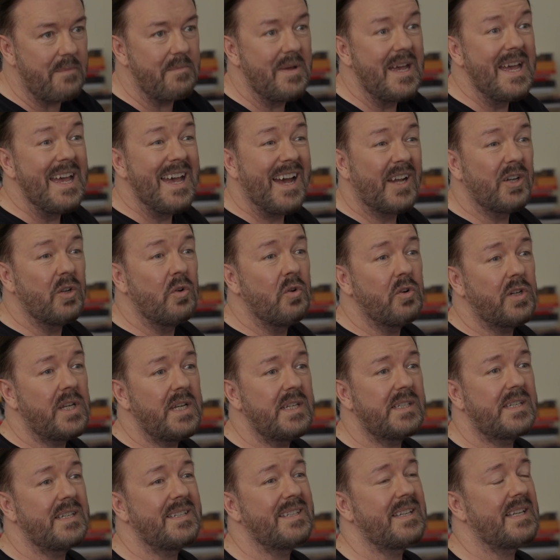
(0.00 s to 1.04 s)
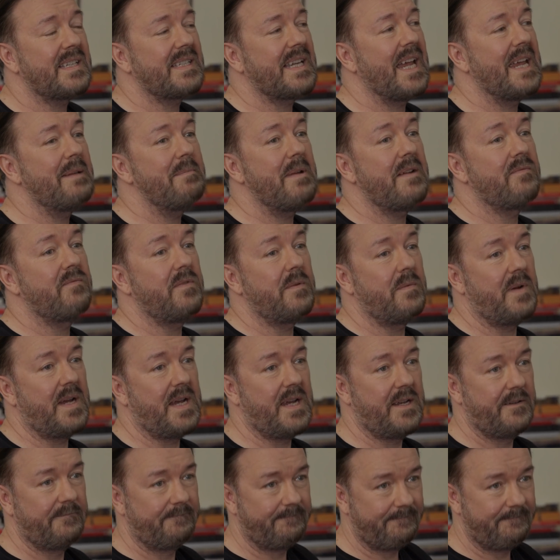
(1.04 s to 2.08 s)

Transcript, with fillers: work, yeah. An audience is the same everywhere.